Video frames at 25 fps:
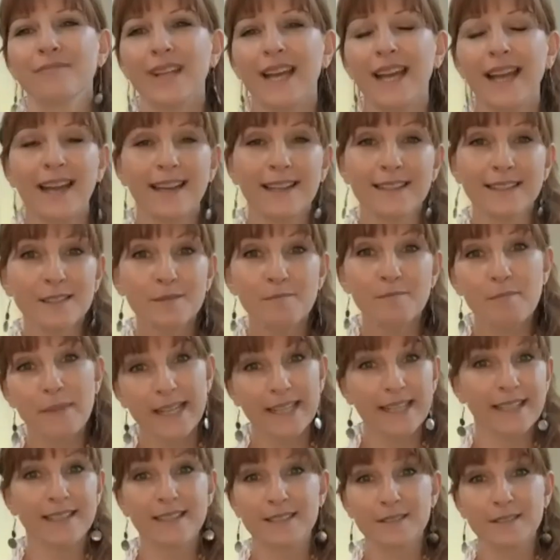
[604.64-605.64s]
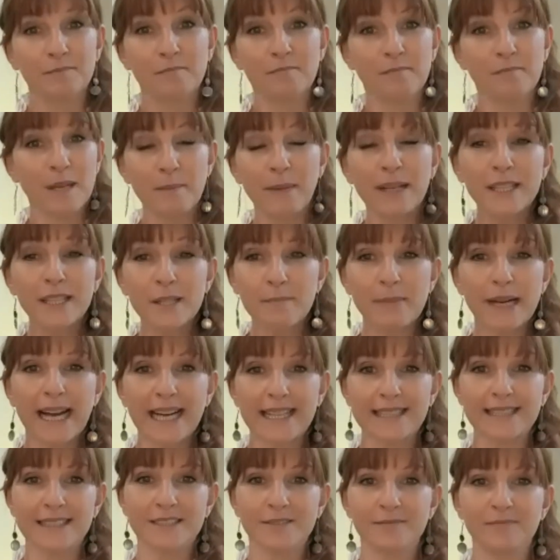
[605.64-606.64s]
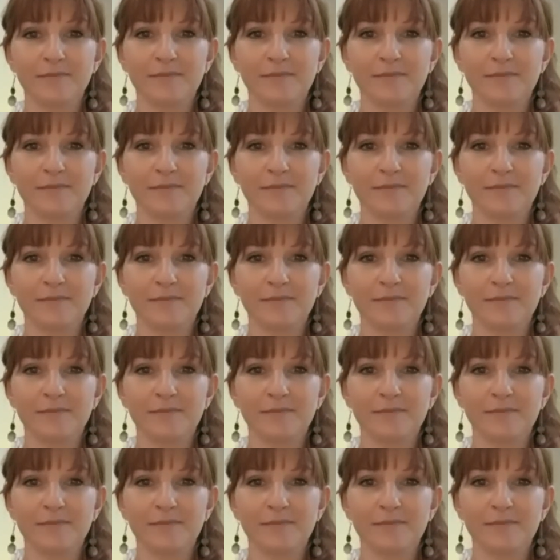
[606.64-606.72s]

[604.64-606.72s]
and make my money back.